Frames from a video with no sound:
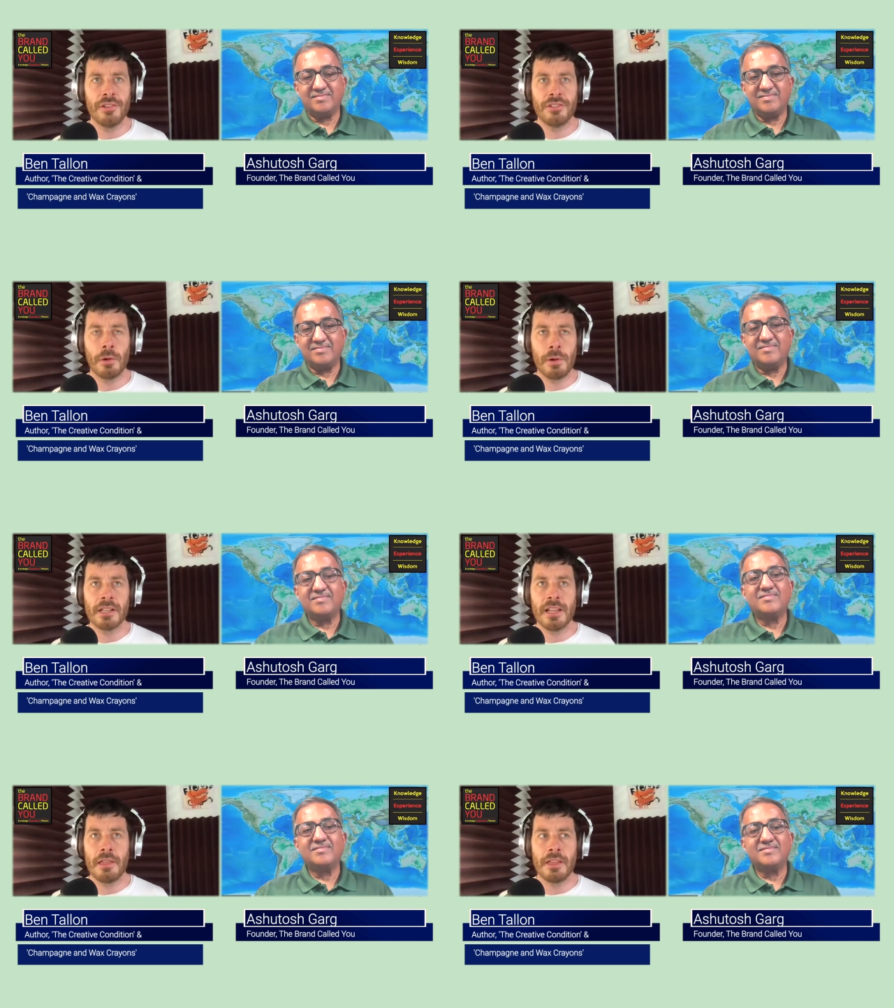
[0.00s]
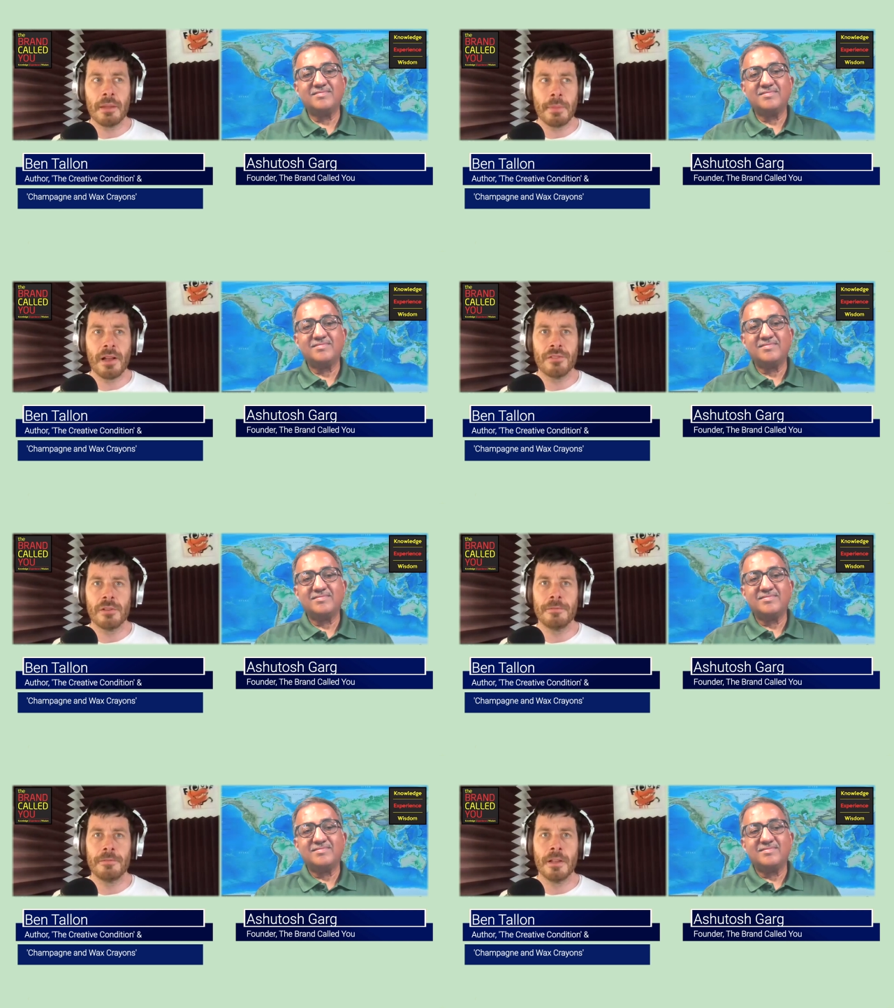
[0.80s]
Speaker 1: historically, I think,
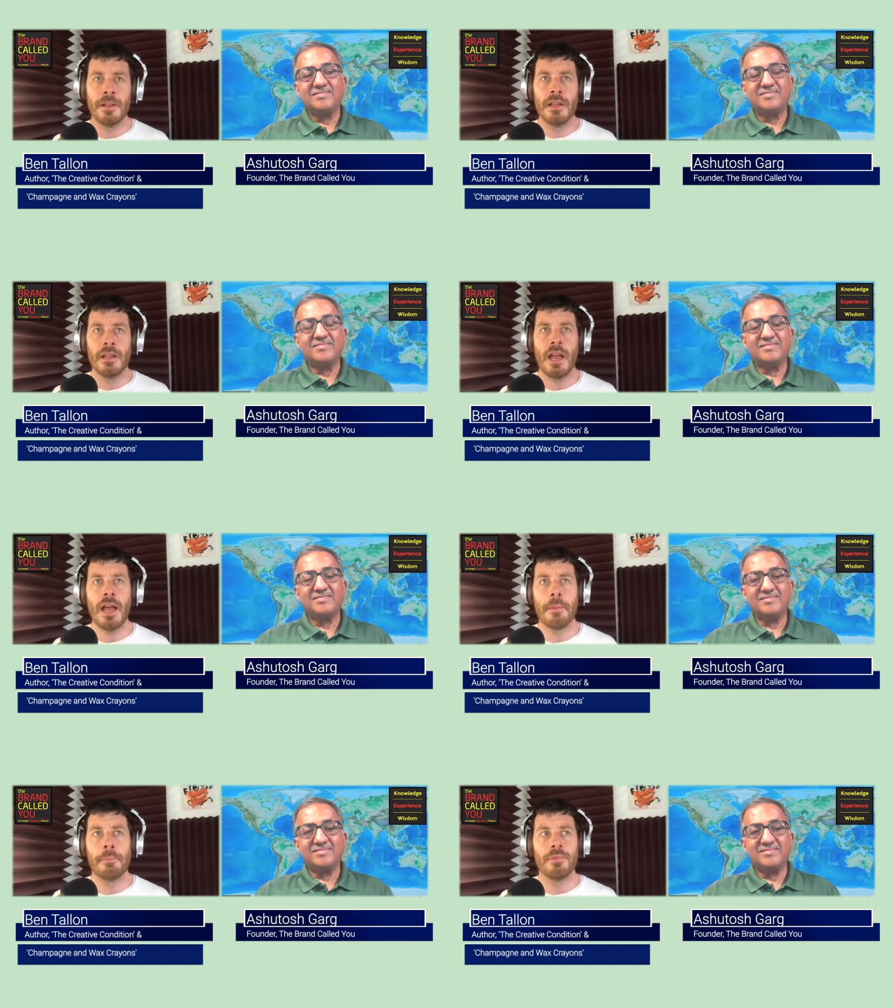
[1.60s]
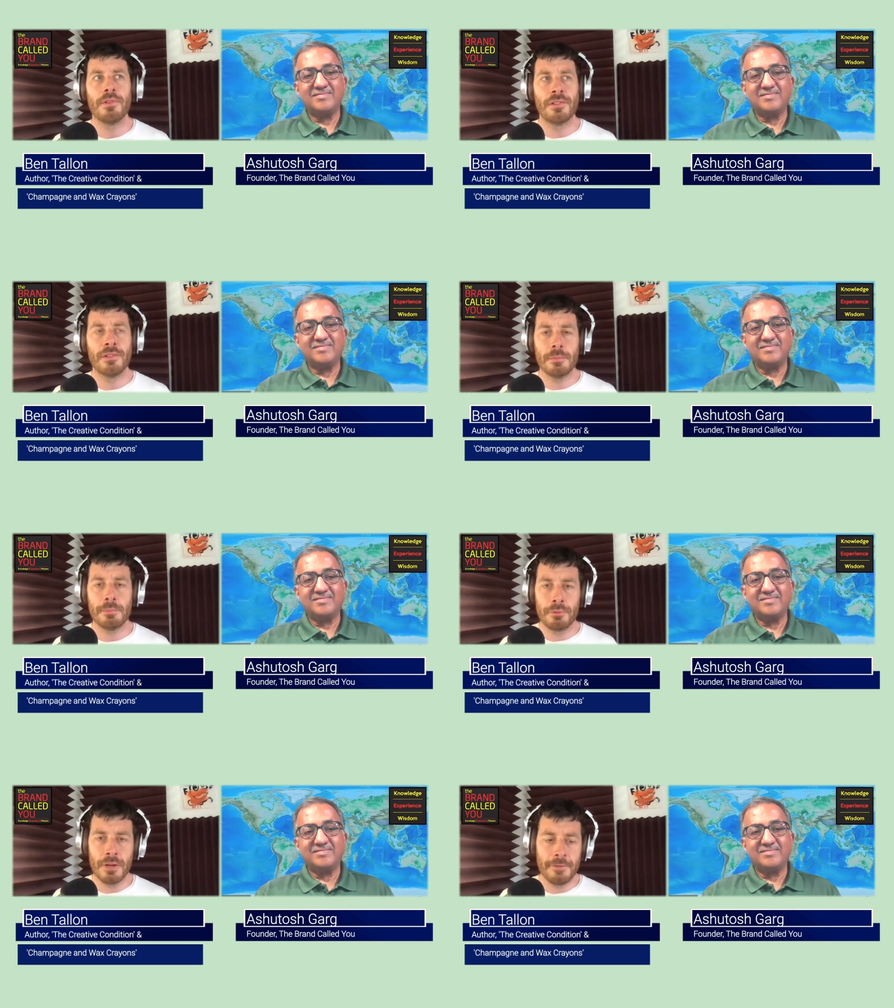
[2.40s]
because of
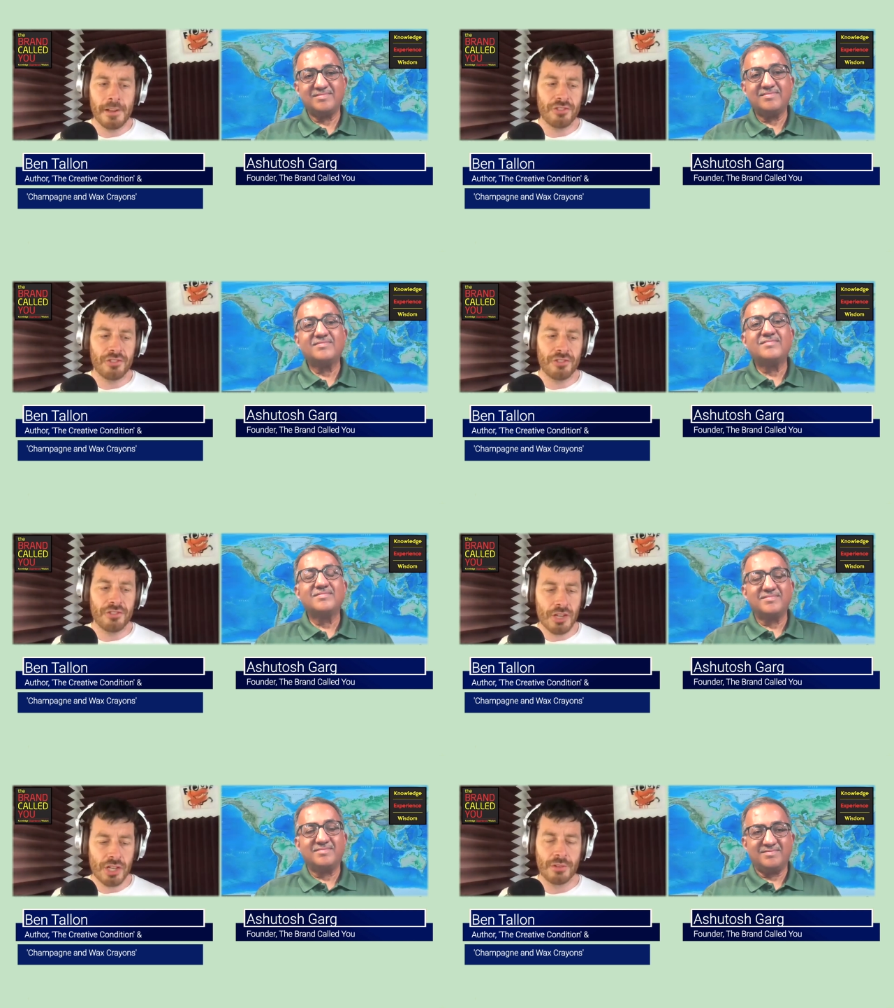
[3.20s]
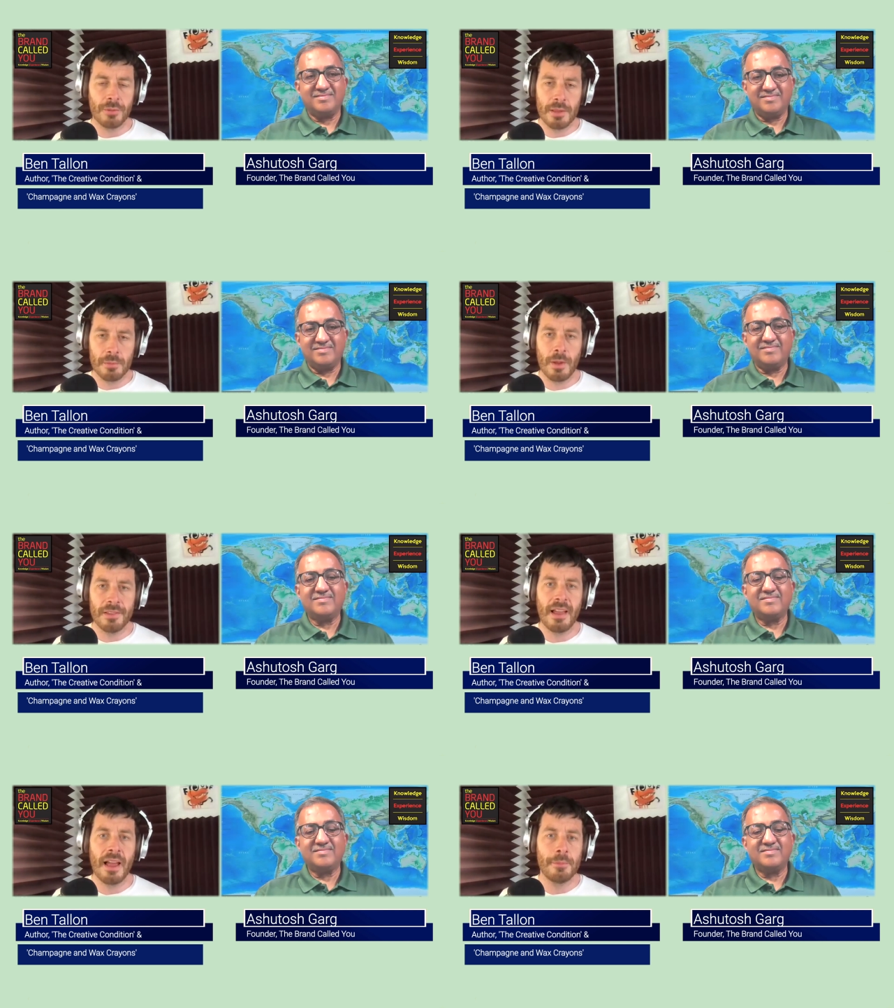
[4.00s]
previous generations
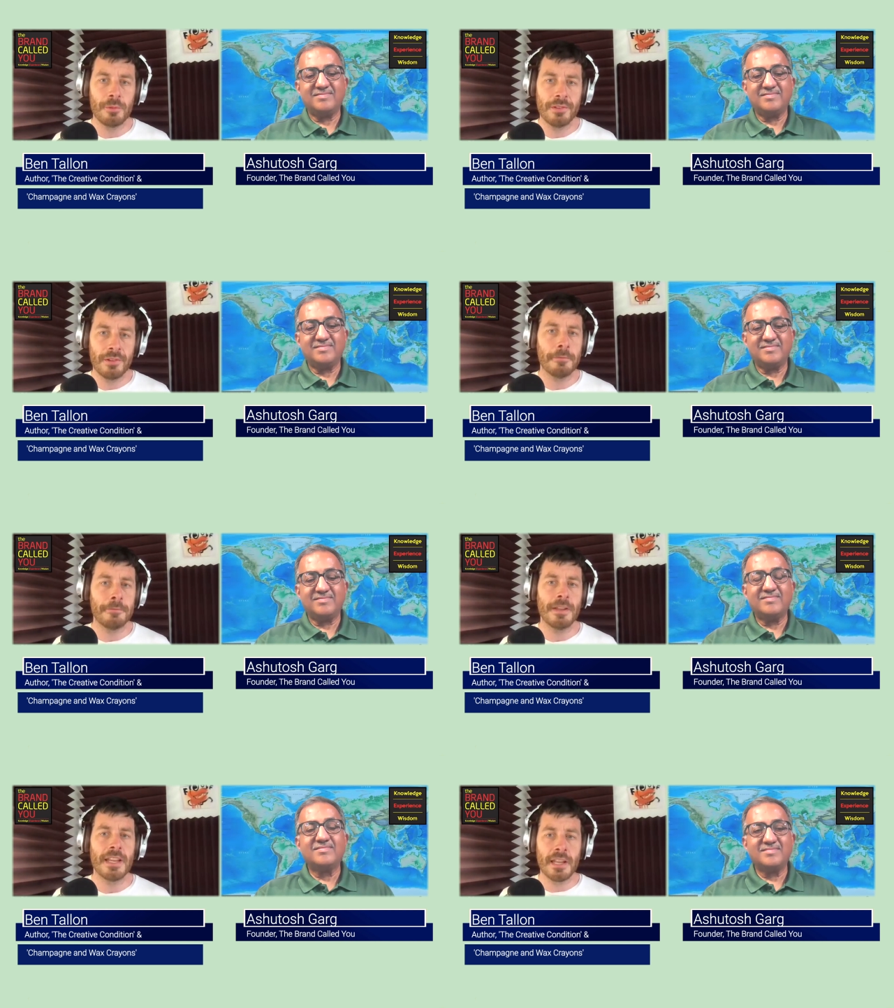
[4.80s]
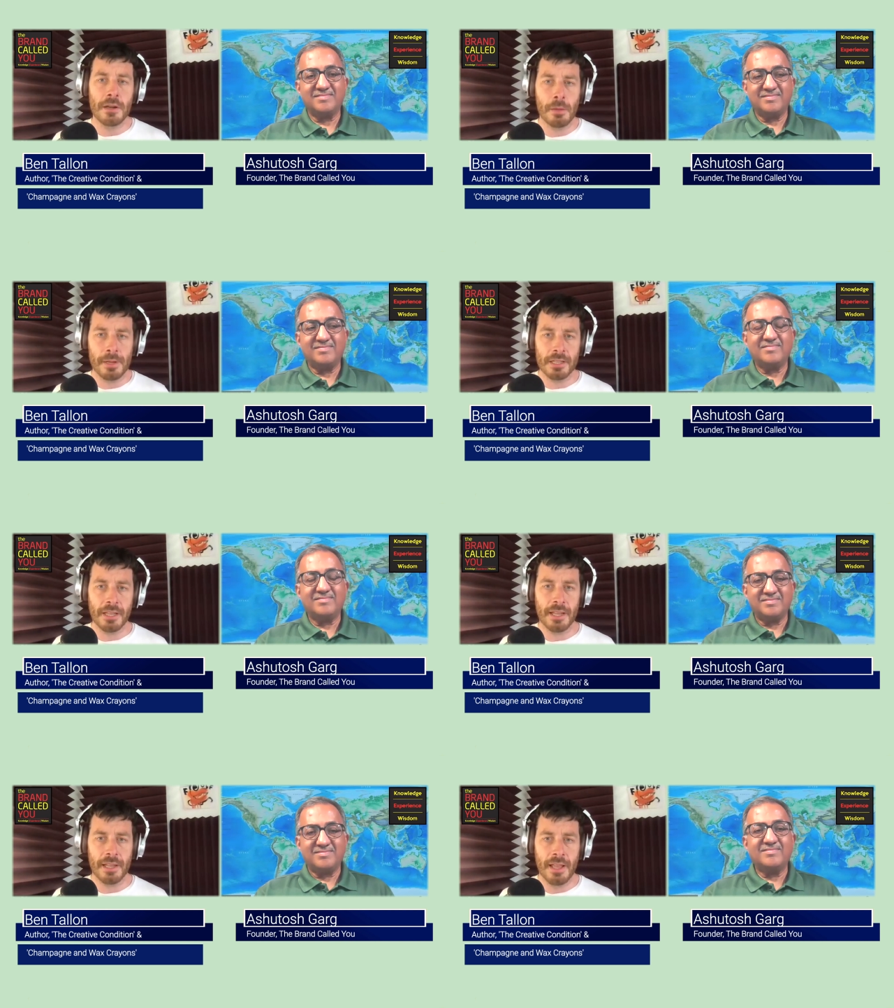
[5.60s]
when times were tough
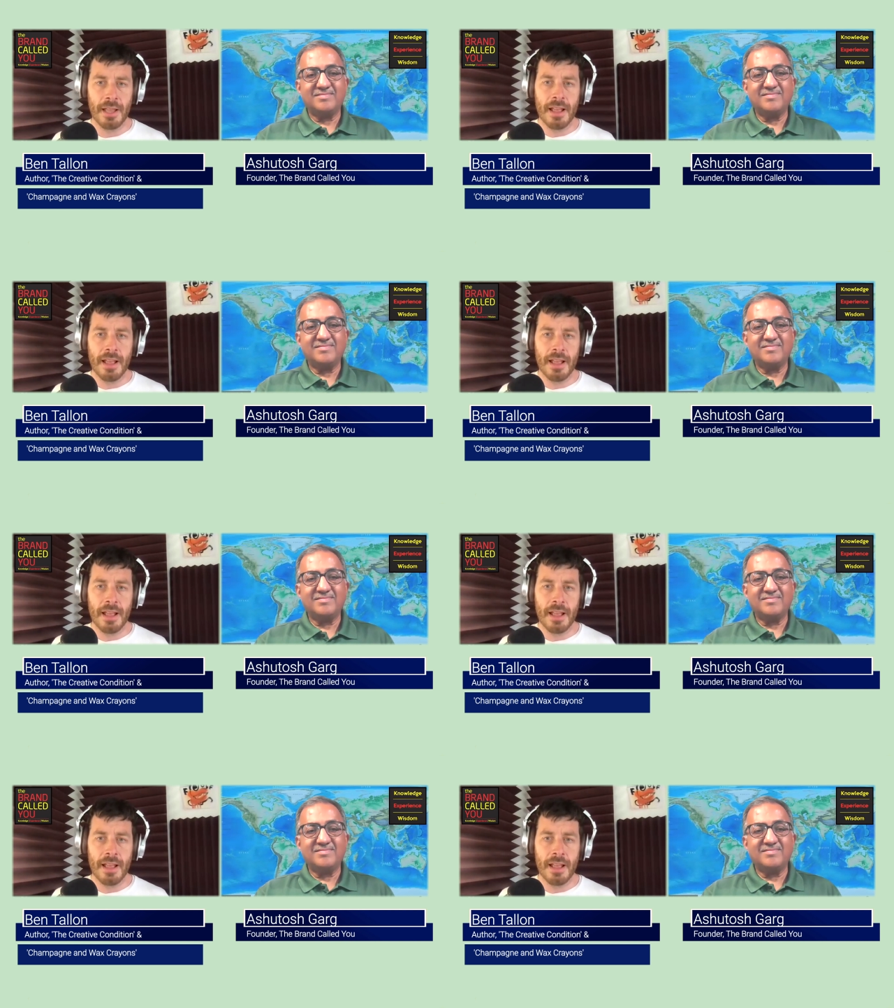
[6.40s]
economically.